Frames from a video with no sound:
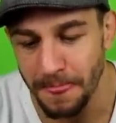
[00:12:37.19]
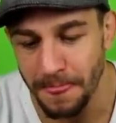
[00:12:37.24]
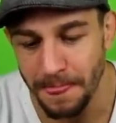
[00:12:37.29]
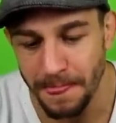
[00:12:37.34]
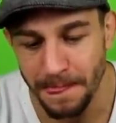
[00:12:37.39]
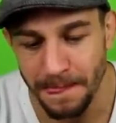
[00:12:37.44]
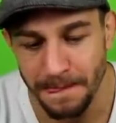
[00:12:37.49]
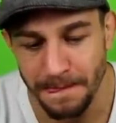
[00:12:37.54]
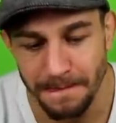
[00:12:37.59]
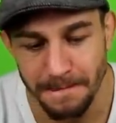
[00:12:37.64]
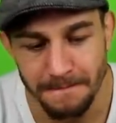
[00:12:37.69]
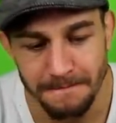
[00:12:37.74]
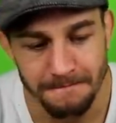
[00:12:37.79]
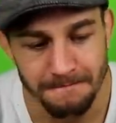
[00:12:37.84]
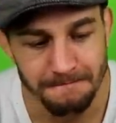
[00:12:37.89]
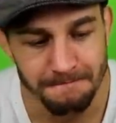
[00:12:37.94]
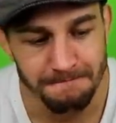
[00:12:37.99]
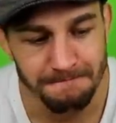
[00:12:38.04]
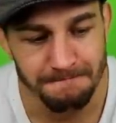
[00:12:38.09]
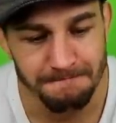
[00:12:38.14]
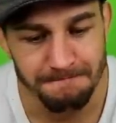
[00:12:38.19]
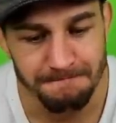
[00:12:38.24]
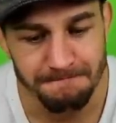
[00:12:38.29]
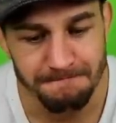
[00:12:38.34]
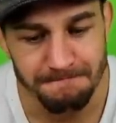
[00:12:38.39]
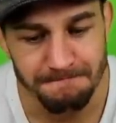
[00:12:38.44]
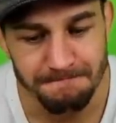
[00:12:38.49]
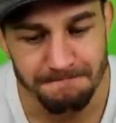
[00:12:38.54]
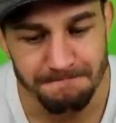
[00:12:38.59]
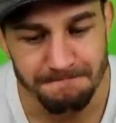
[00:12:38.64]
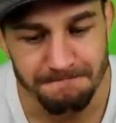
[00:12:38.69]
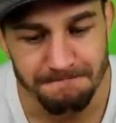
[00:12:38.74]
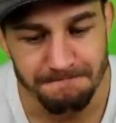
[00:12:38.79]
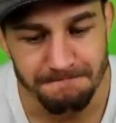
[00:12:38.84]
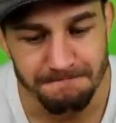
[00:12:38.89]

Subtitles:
(silence)